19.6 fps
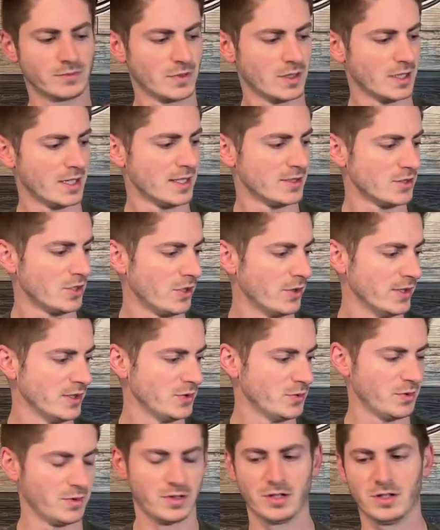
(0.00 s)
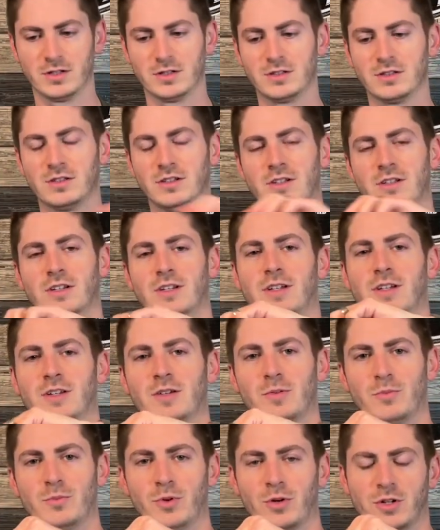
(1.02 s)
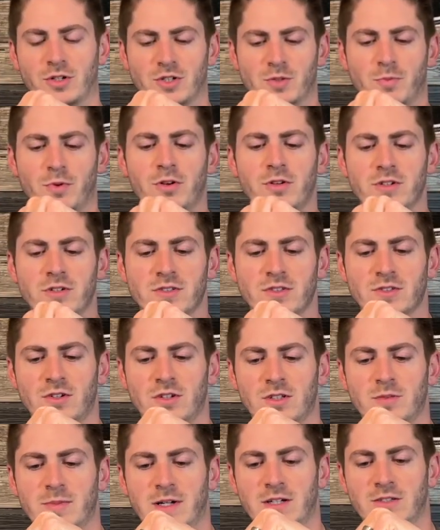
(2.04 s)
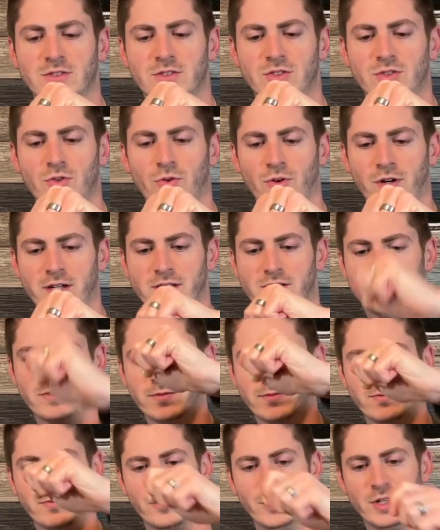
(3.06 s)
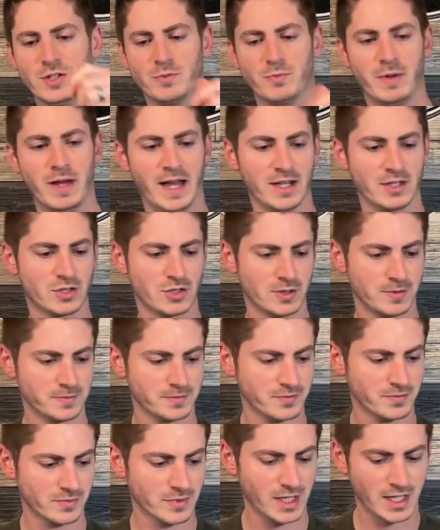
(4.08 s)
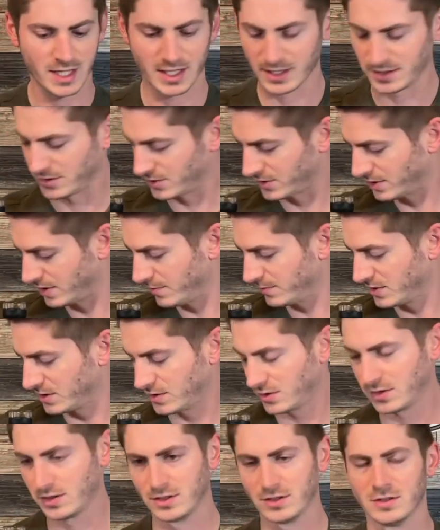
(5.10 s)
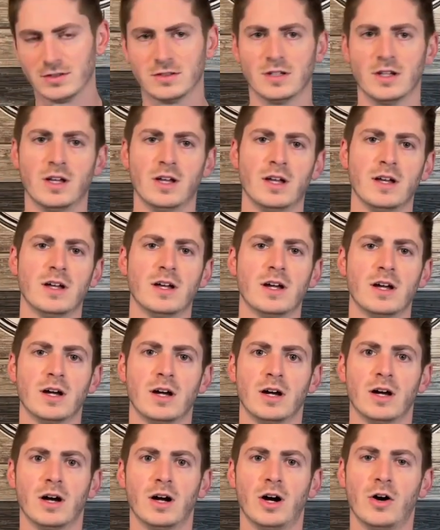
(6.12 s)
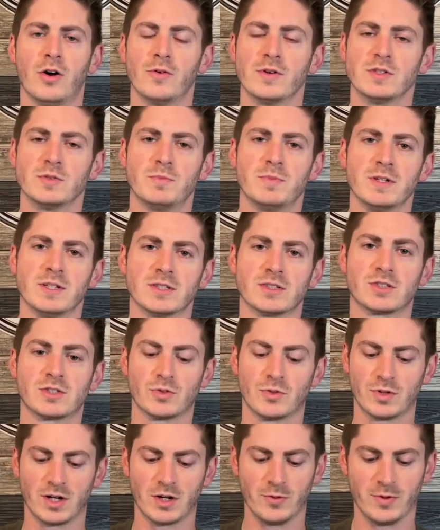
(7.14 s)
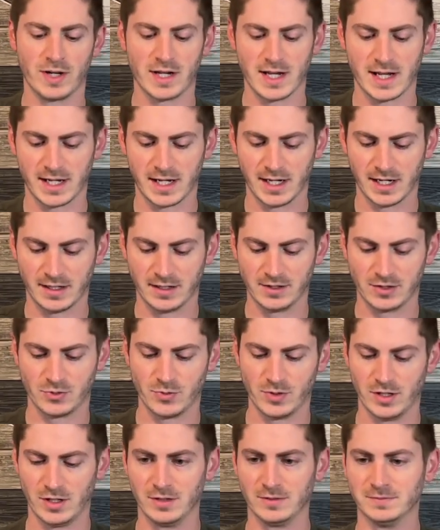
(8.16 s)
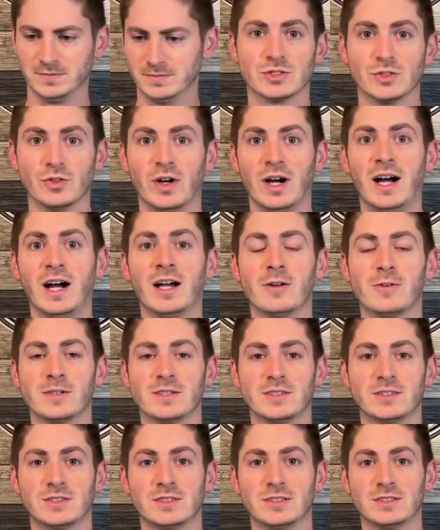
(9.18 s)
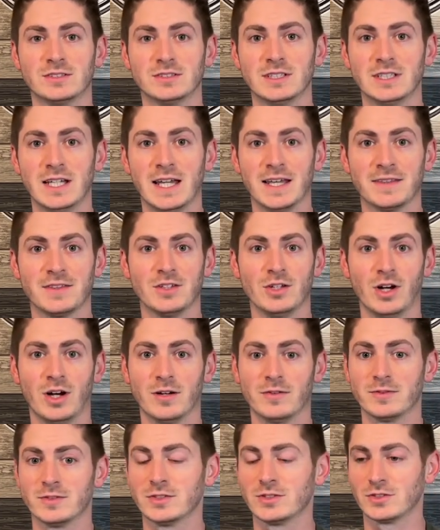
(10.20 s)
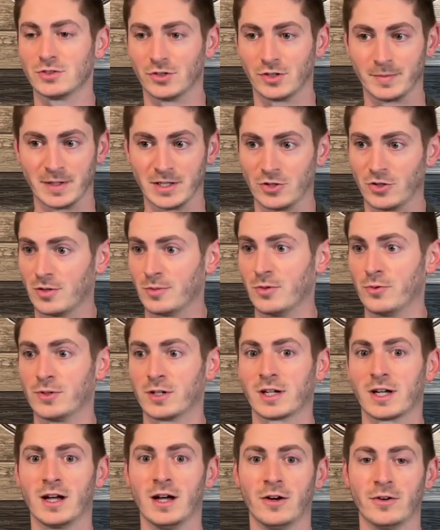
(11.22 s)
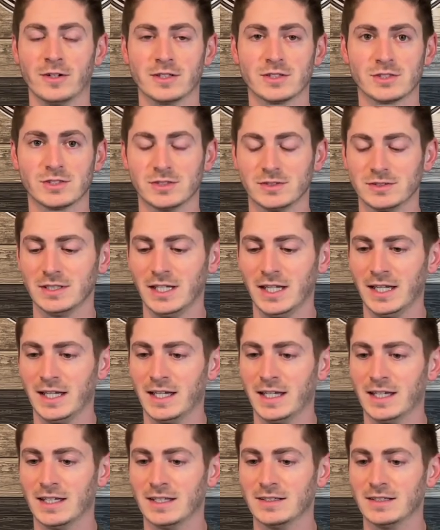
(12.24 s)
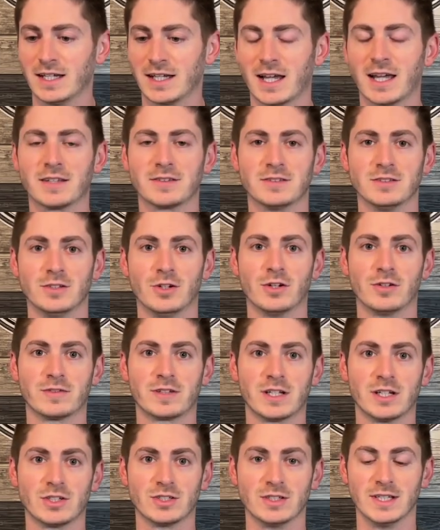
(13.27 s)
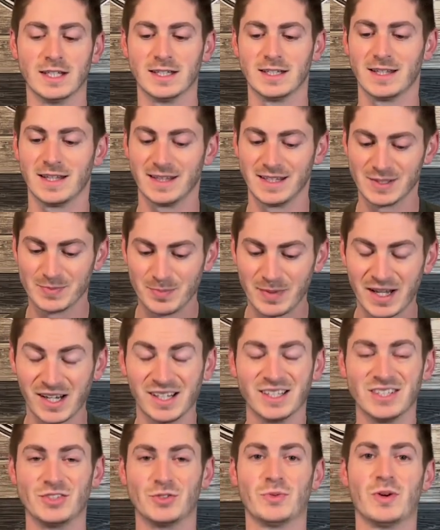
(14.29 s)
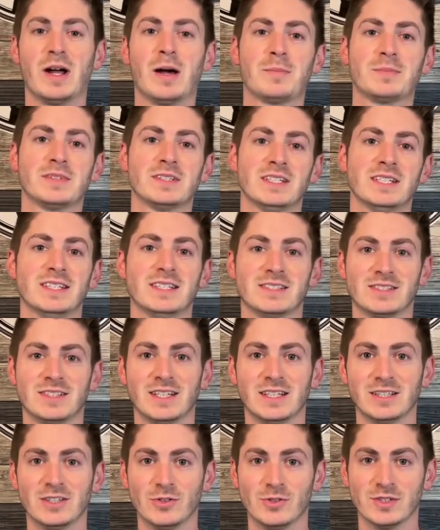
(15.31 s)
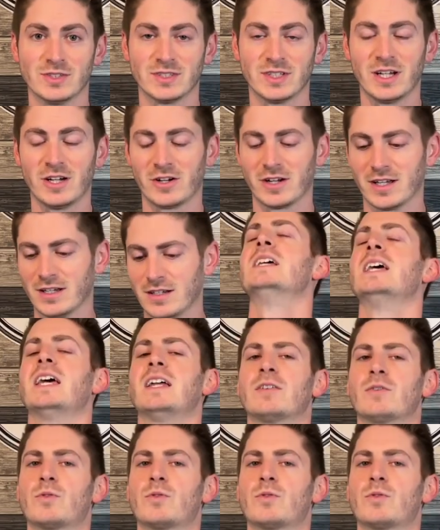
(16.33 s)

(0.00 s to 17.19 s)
As always with Booker's is all about stories for each batch. And there seems to always be a story when I get it as well. So I was at the office during my normal work hours, and I got the notification that this bottle had dropped in the St. Louis area. And of